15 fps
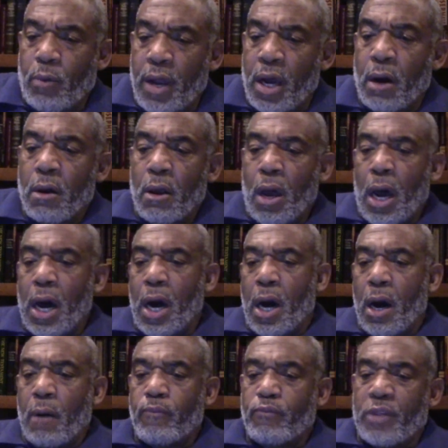well,
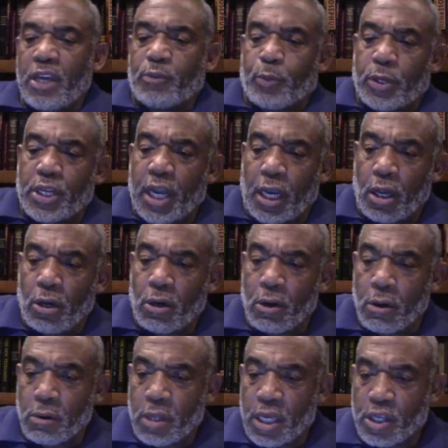this
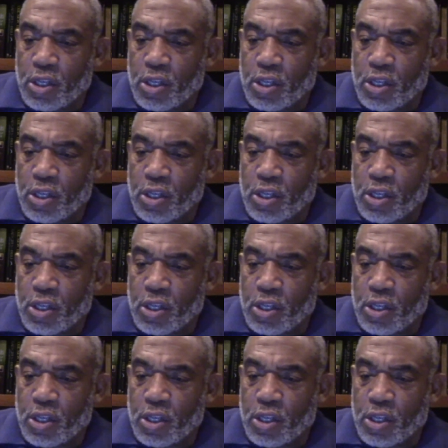particular